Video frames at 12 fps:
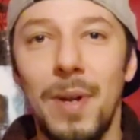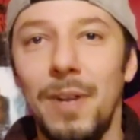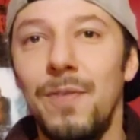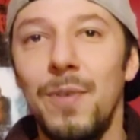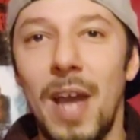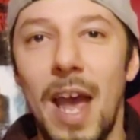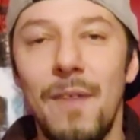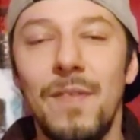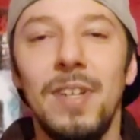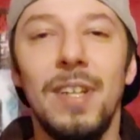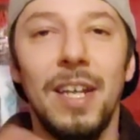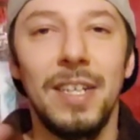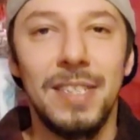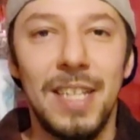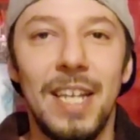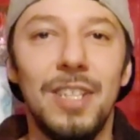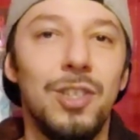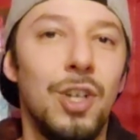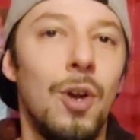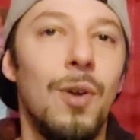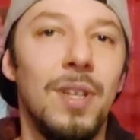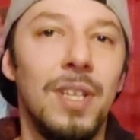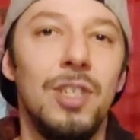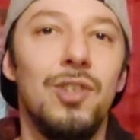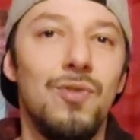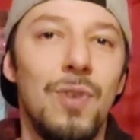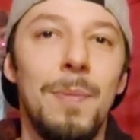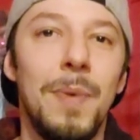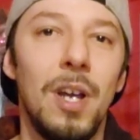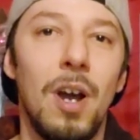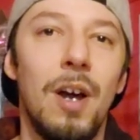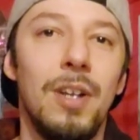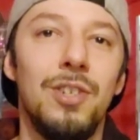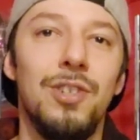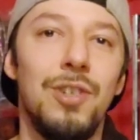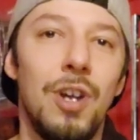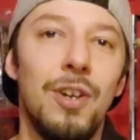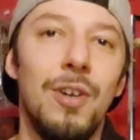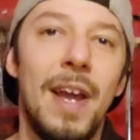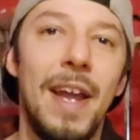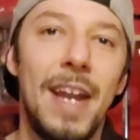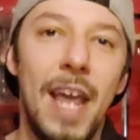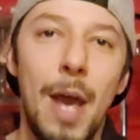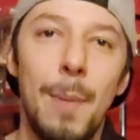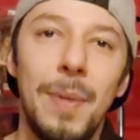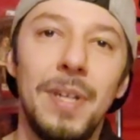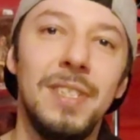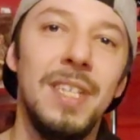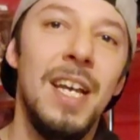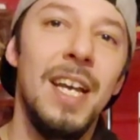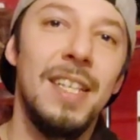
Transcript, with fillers: And if you haven't, like I said, it's currently streaming on Shudder and Epix.